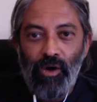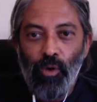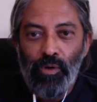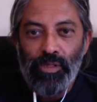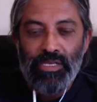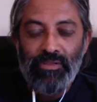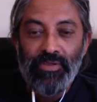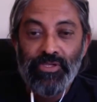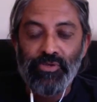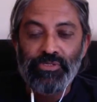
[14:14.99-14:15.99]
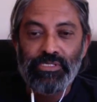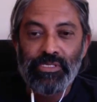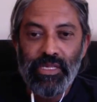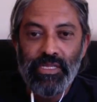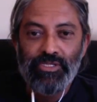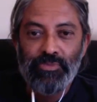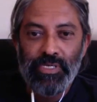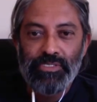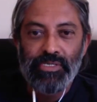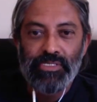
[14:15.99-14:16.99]
All individuals need to
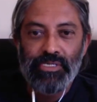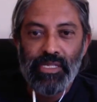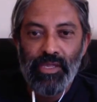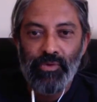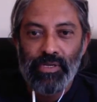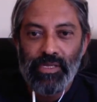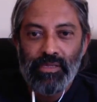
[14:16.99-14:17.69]
be treated equally.